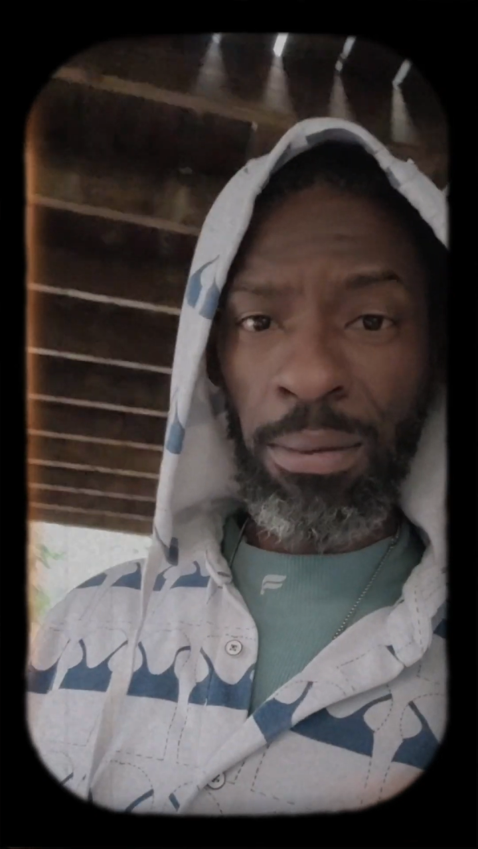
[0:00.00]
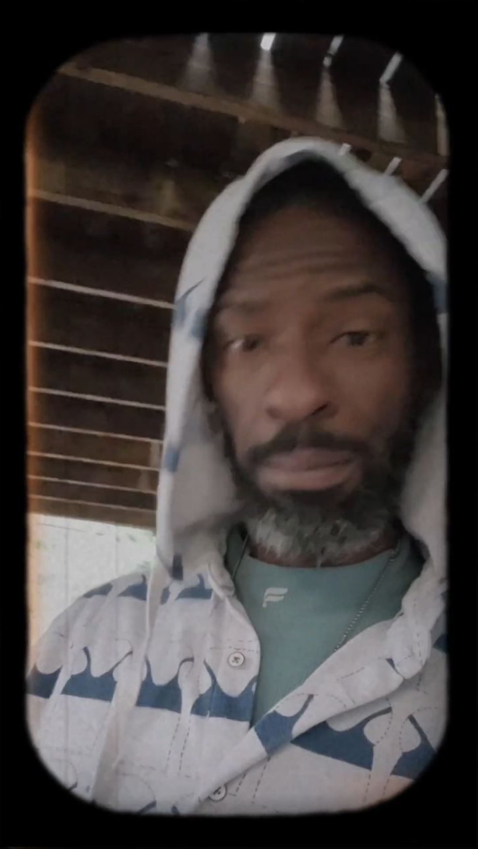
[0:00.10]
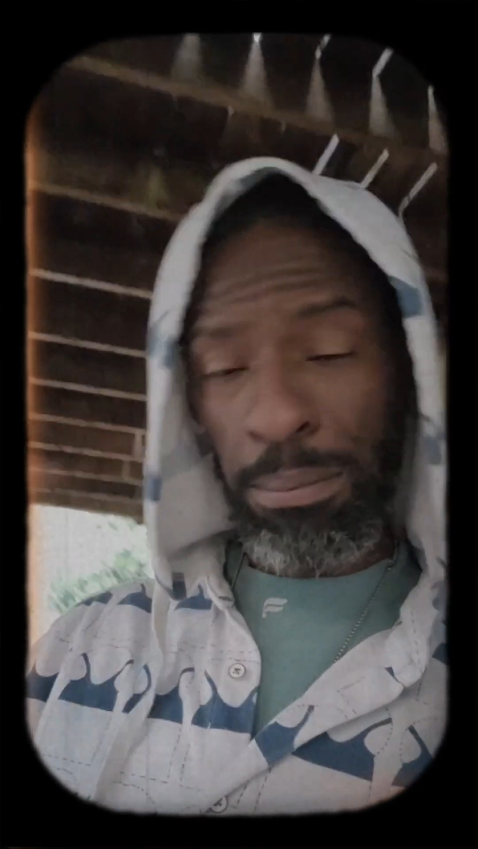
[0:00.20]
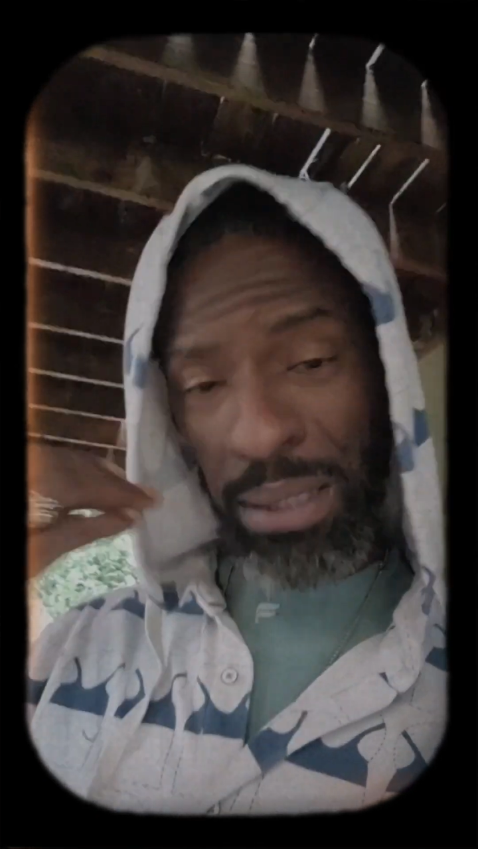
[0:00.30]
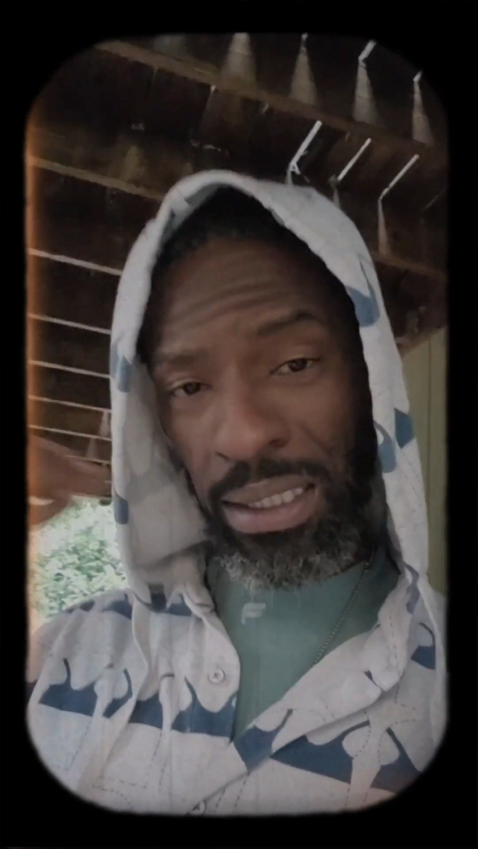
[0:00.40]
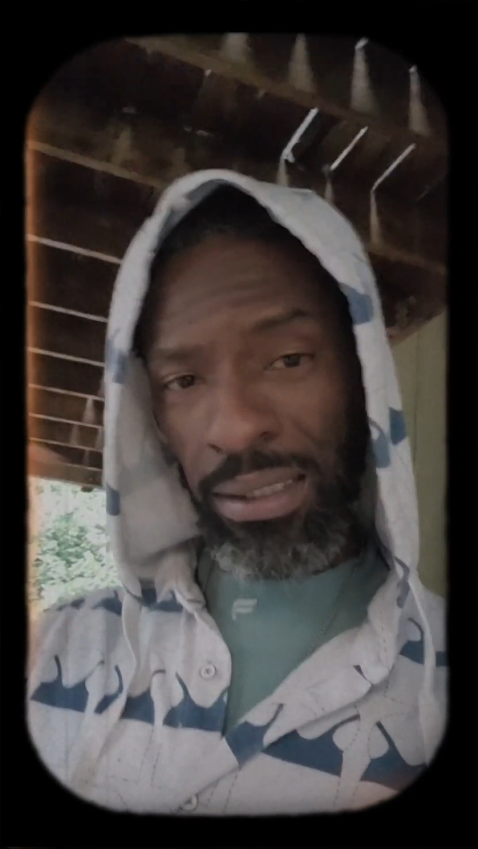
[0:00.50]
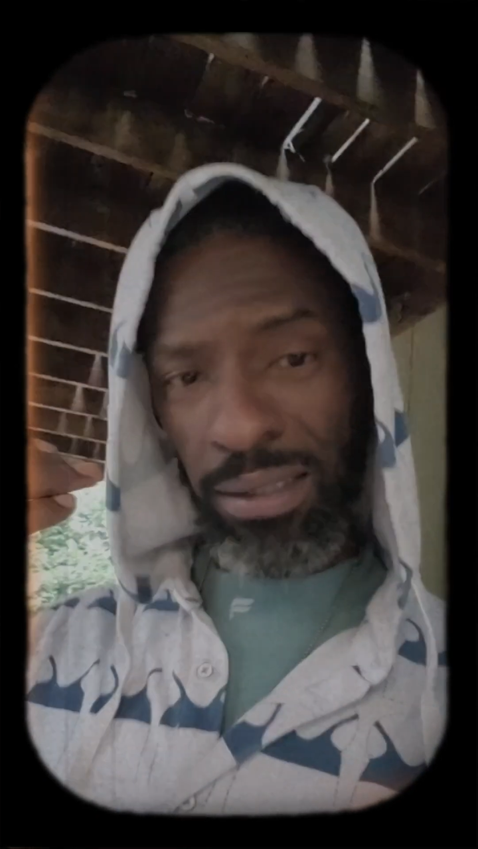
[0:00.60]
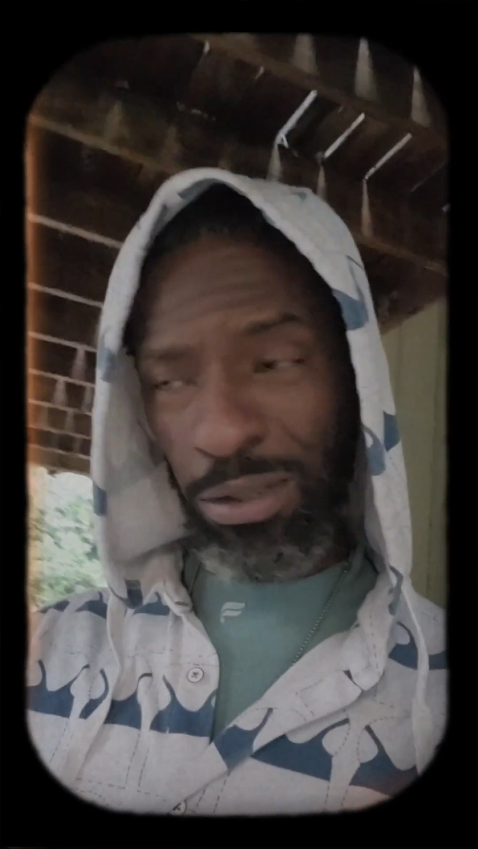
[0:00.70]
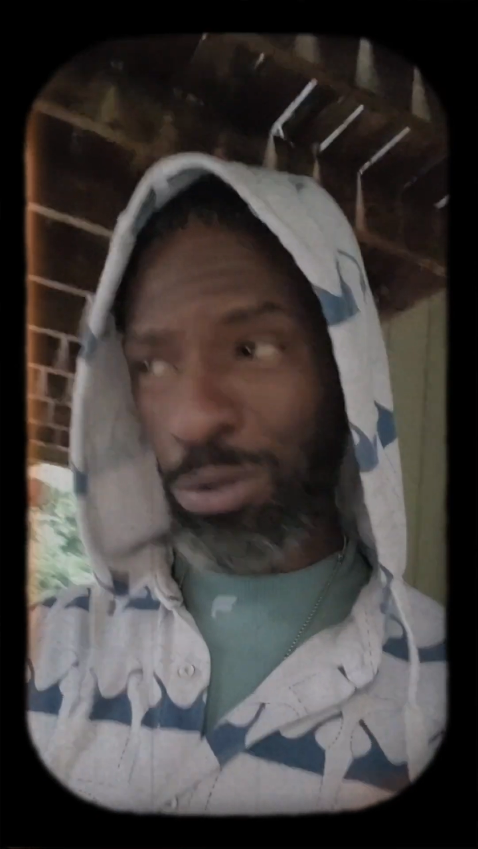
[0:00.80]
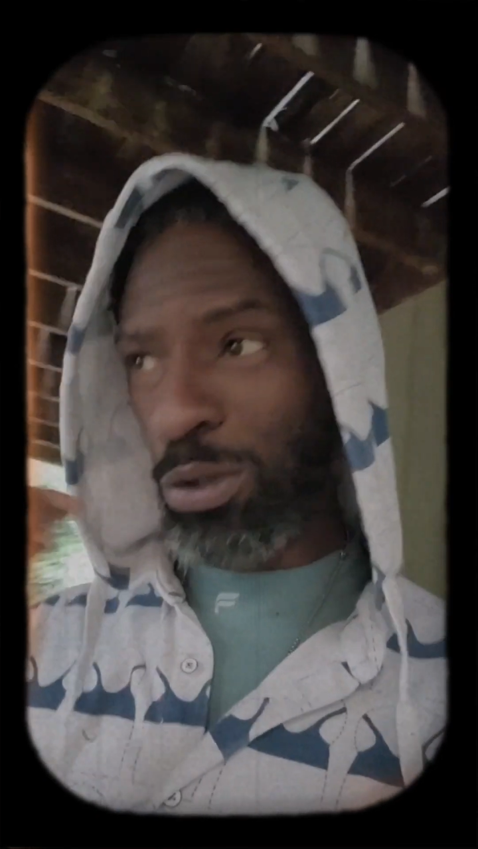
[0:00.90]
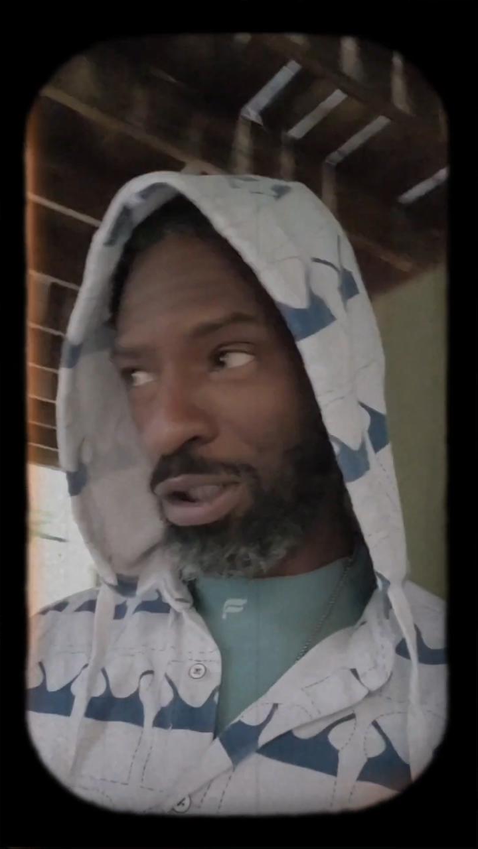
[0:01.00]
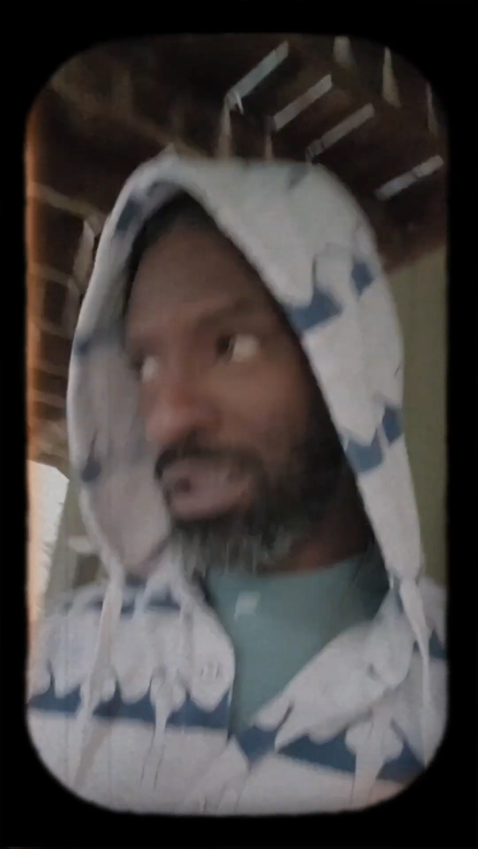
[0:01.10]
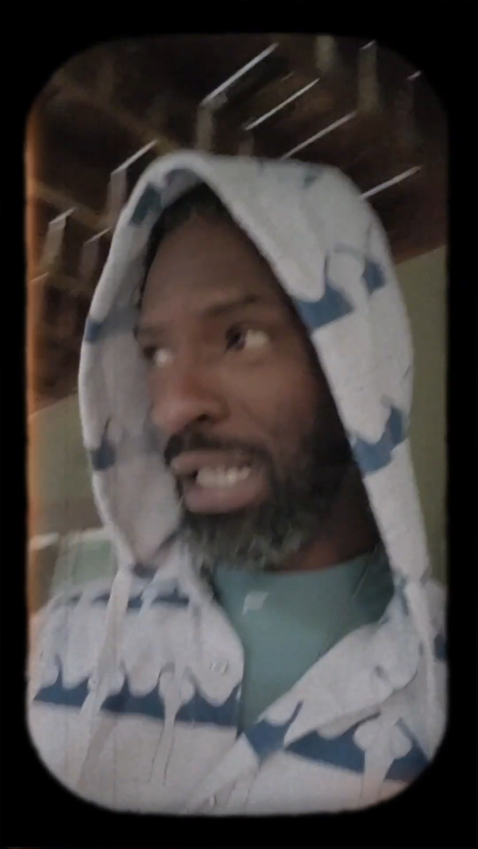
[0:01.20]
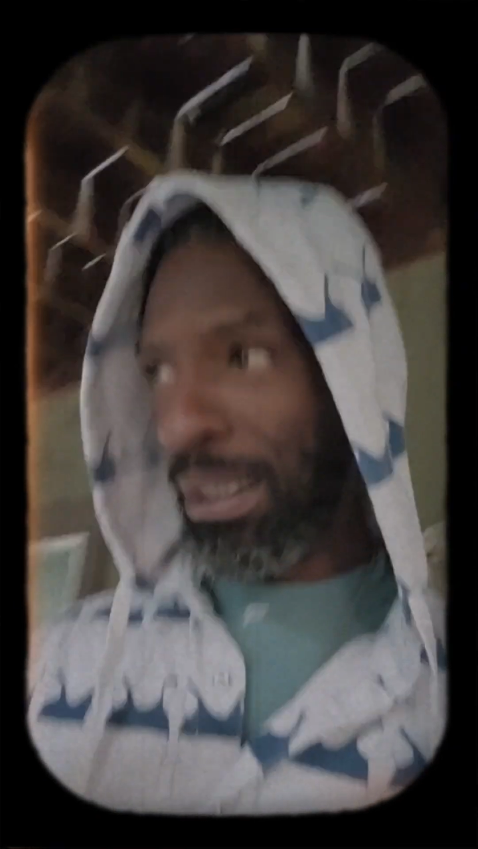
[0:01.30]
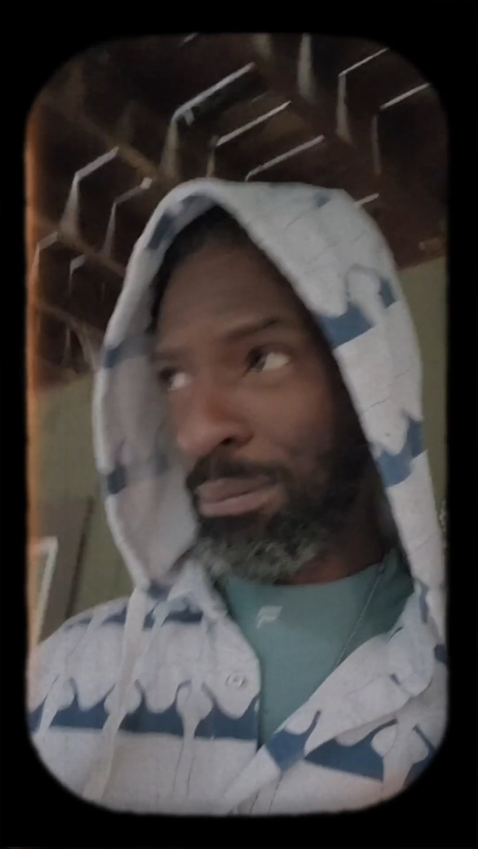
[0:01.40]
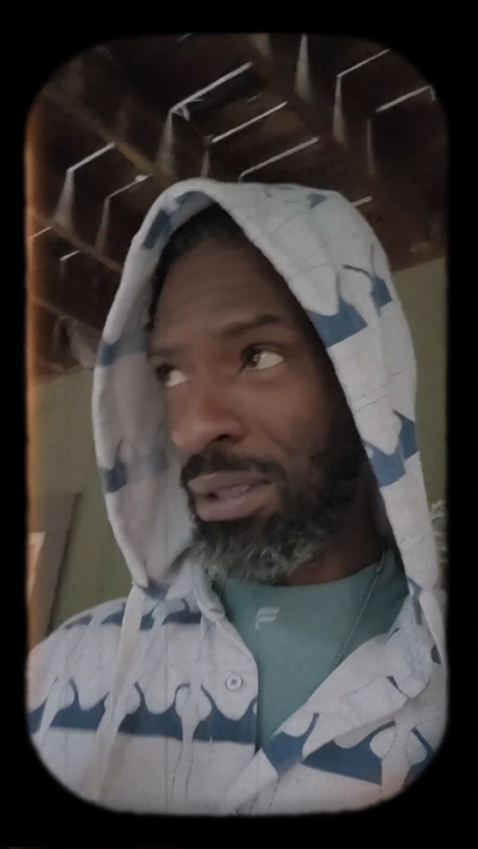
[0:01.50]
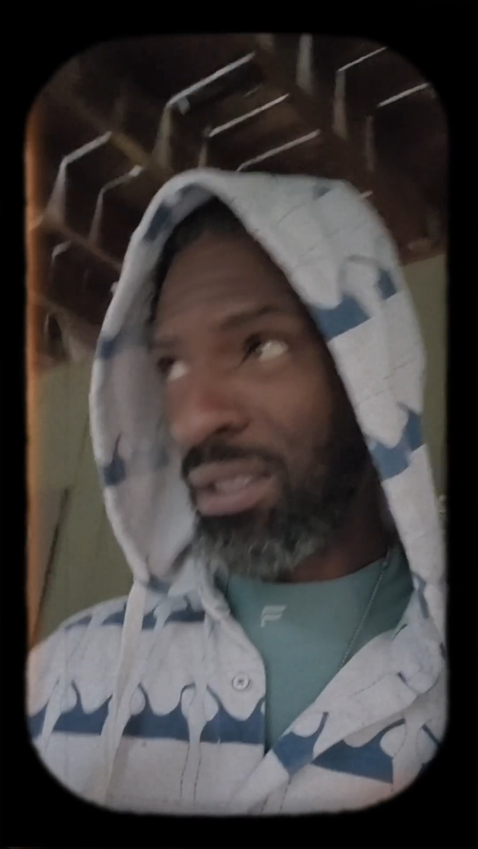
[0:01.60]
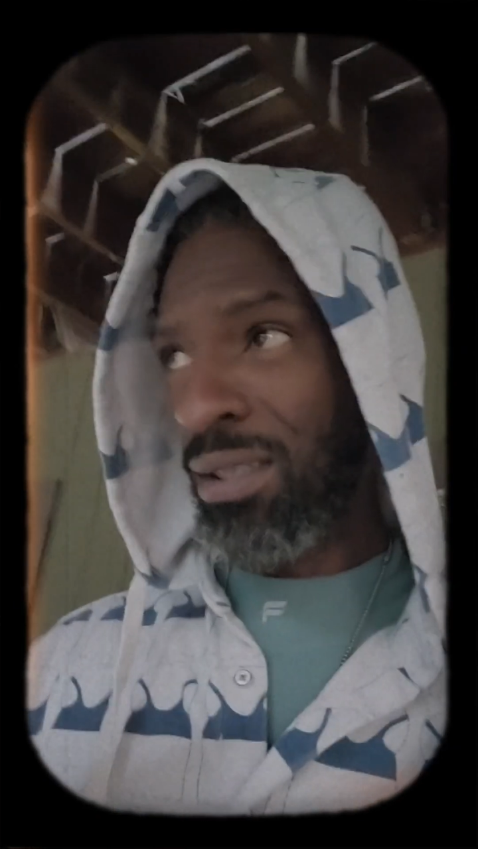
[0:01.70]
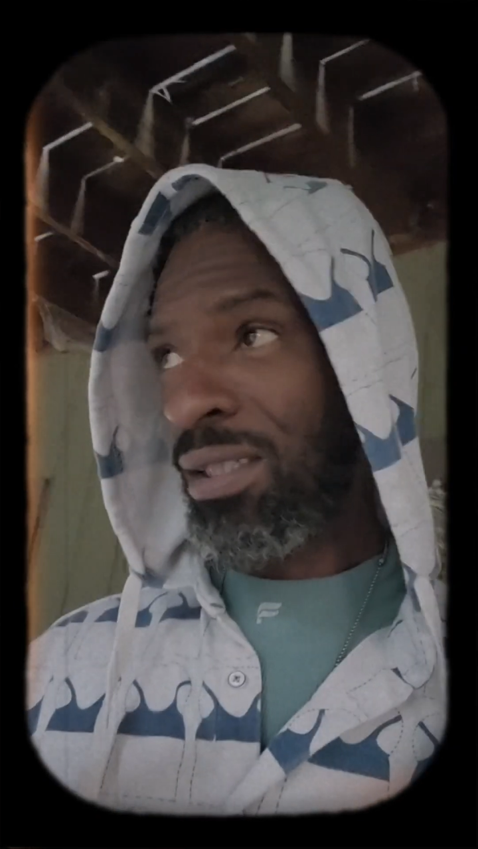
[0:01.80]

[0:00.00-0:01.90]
men who look like me